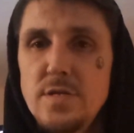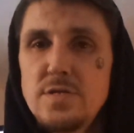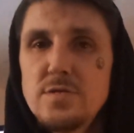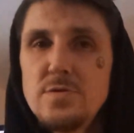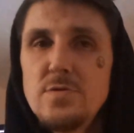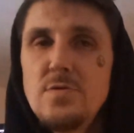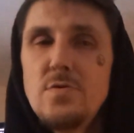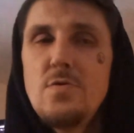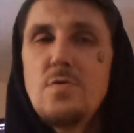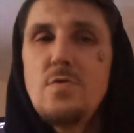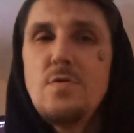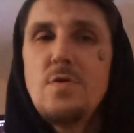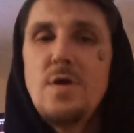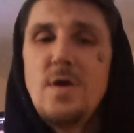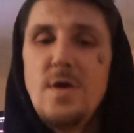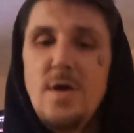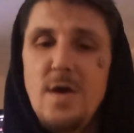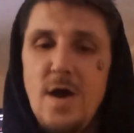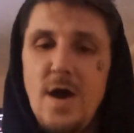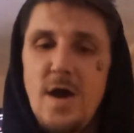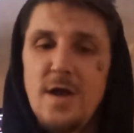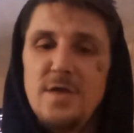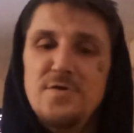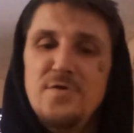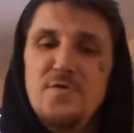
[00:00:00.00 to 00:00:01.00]
So
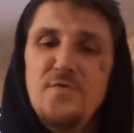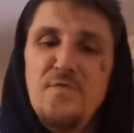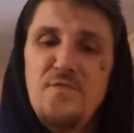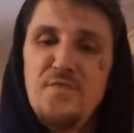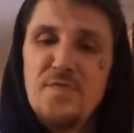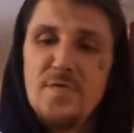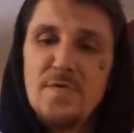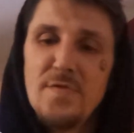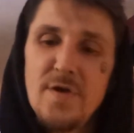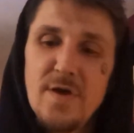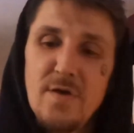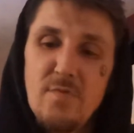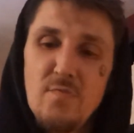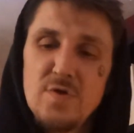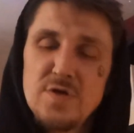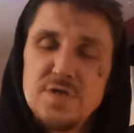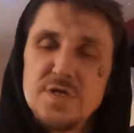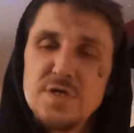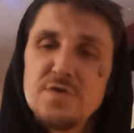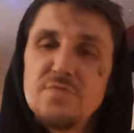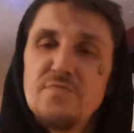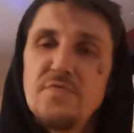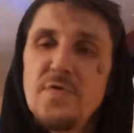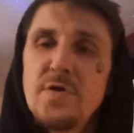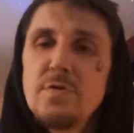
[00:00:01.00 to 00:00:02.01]
I do feel like, which
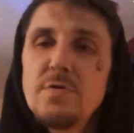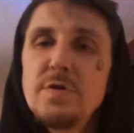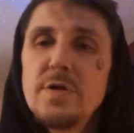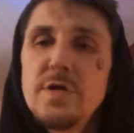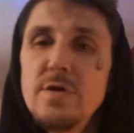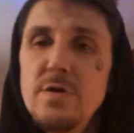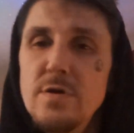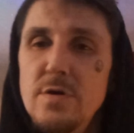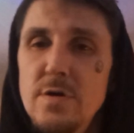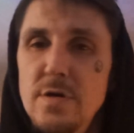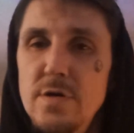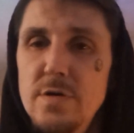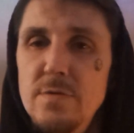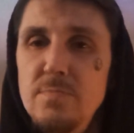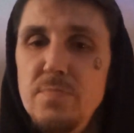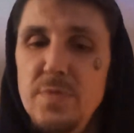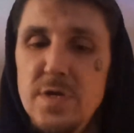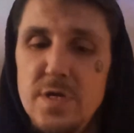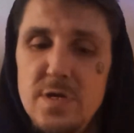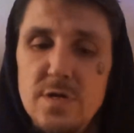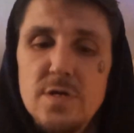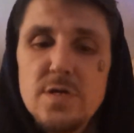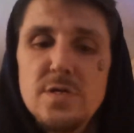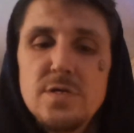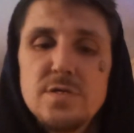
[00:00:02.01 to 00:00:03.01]
is very good,
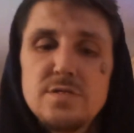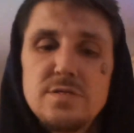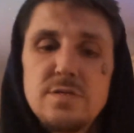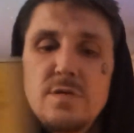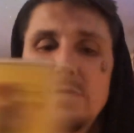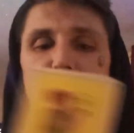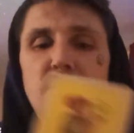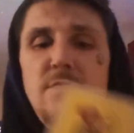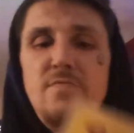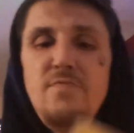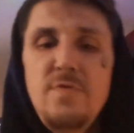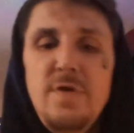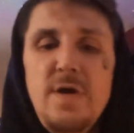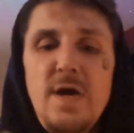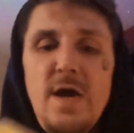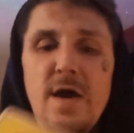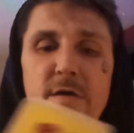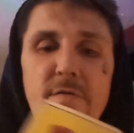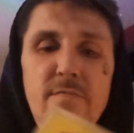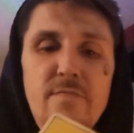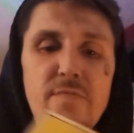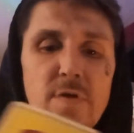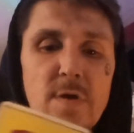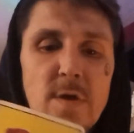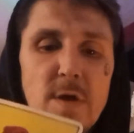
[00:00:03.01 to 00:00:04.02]
because if we
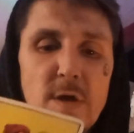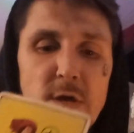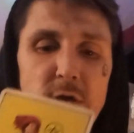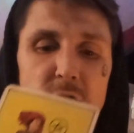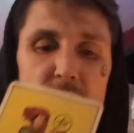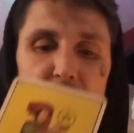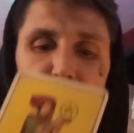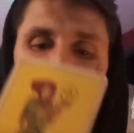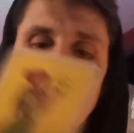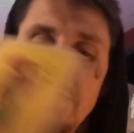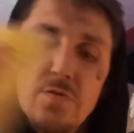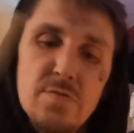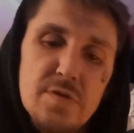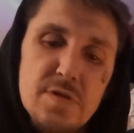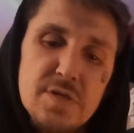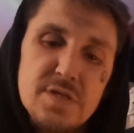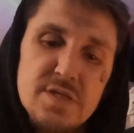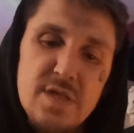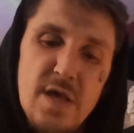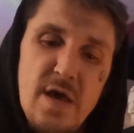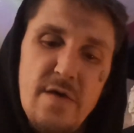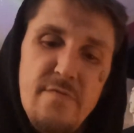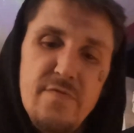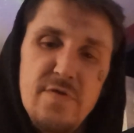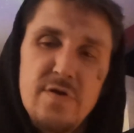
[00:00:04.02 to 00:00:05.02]
have, the
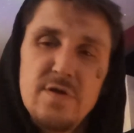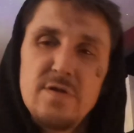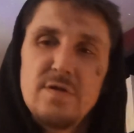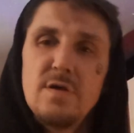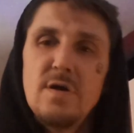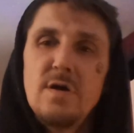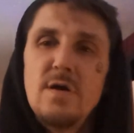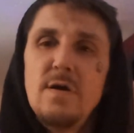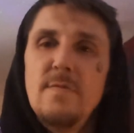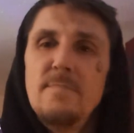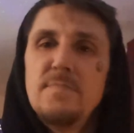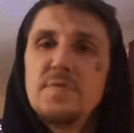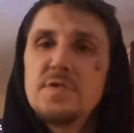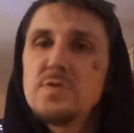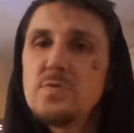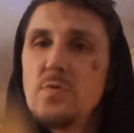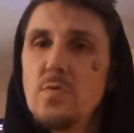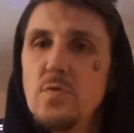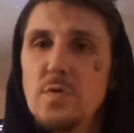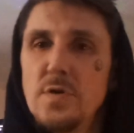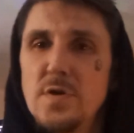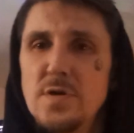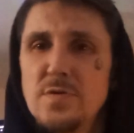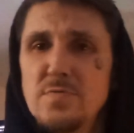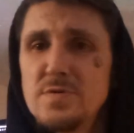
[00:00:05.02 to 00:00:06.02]
Seven of
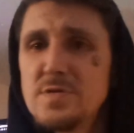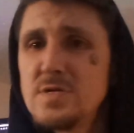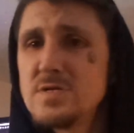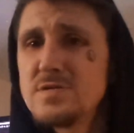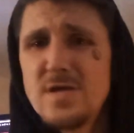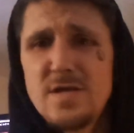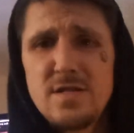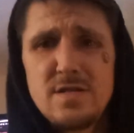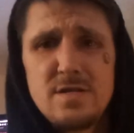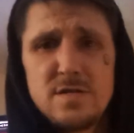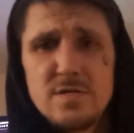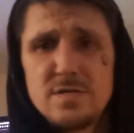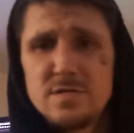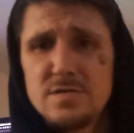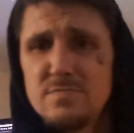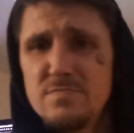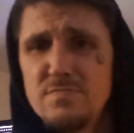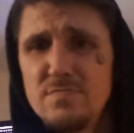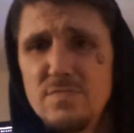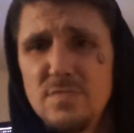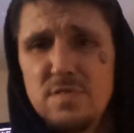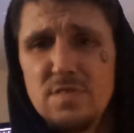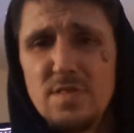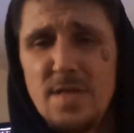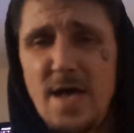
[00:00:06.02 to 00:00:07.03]
Swords, which is like this
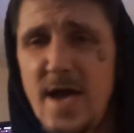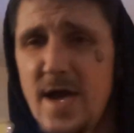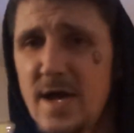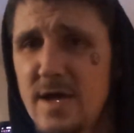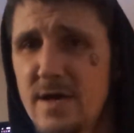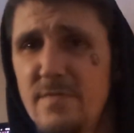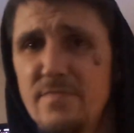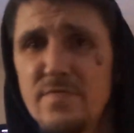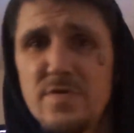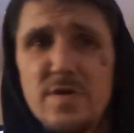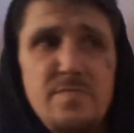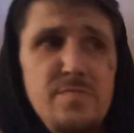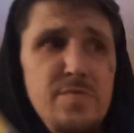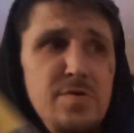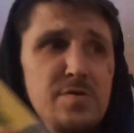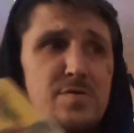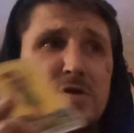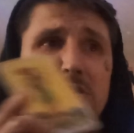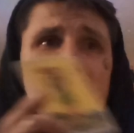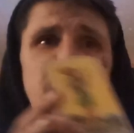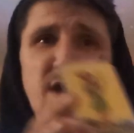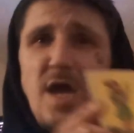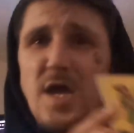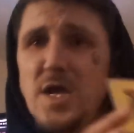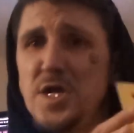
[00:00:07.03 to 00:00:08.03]
lack of
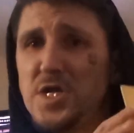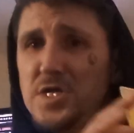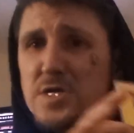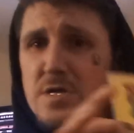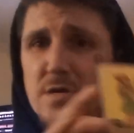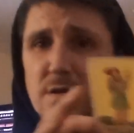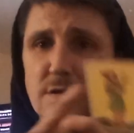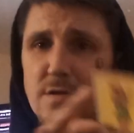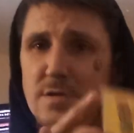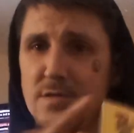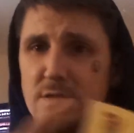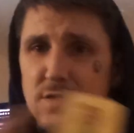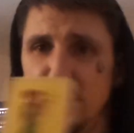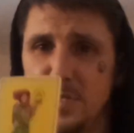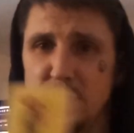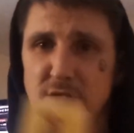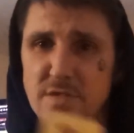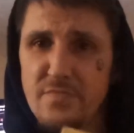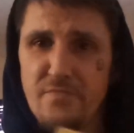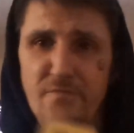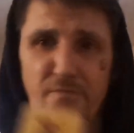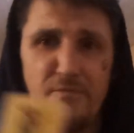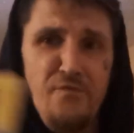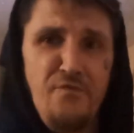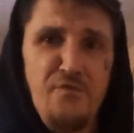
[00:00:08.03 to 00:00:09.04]
communication,
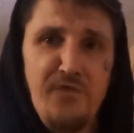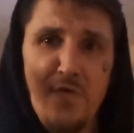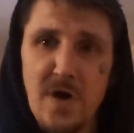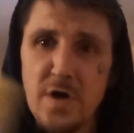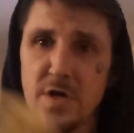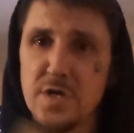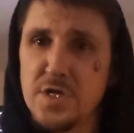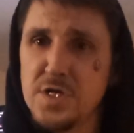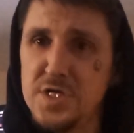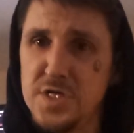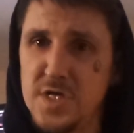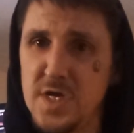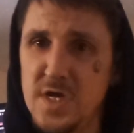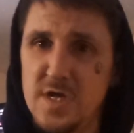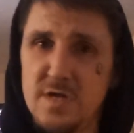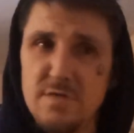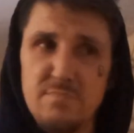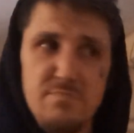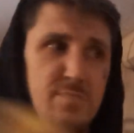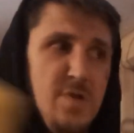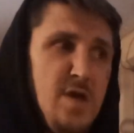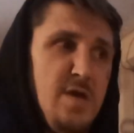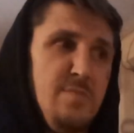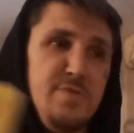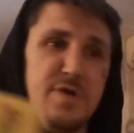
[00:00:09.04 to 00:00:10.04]
this fuck
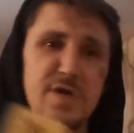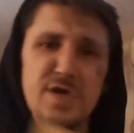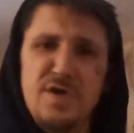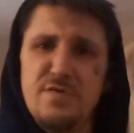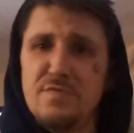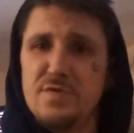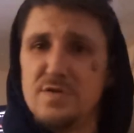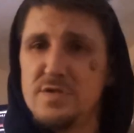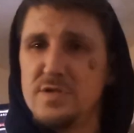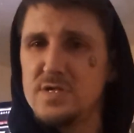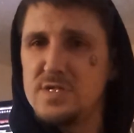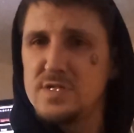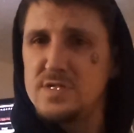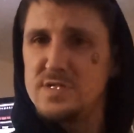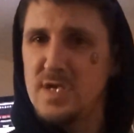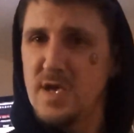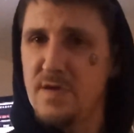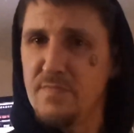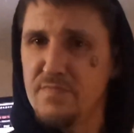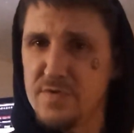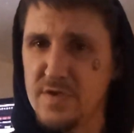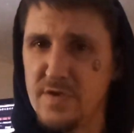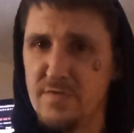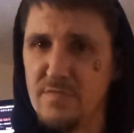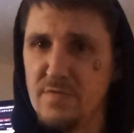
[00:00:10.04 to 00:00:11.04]
shit, maybe even
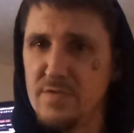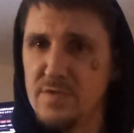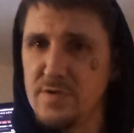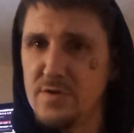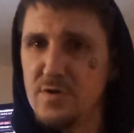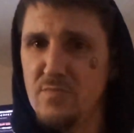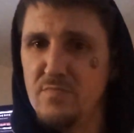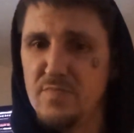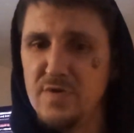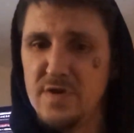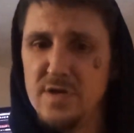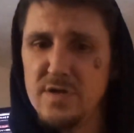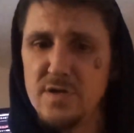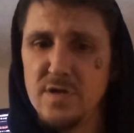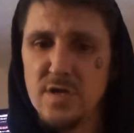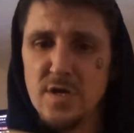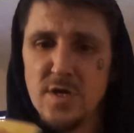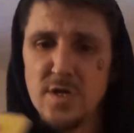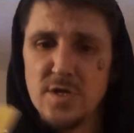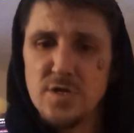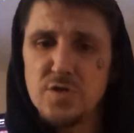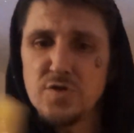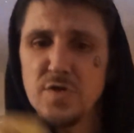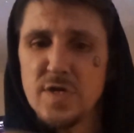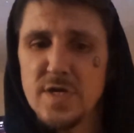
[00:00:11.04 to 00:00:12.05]
deceptive, a little bit
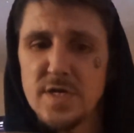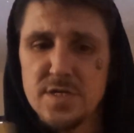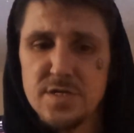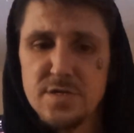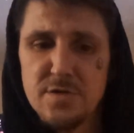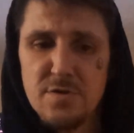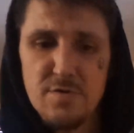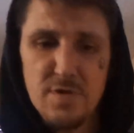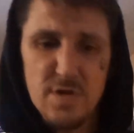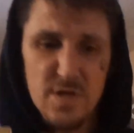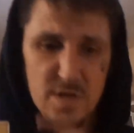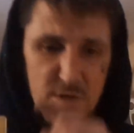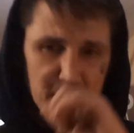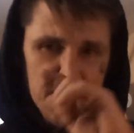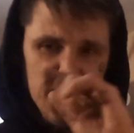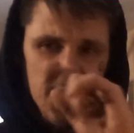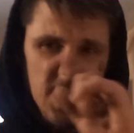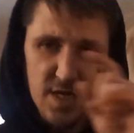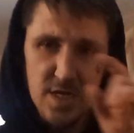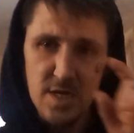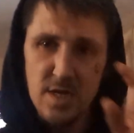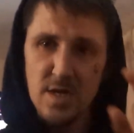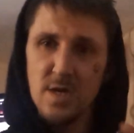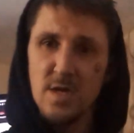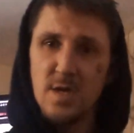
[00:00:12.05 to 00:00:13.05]
trickster
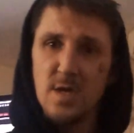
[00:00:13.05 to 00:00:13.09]
energy,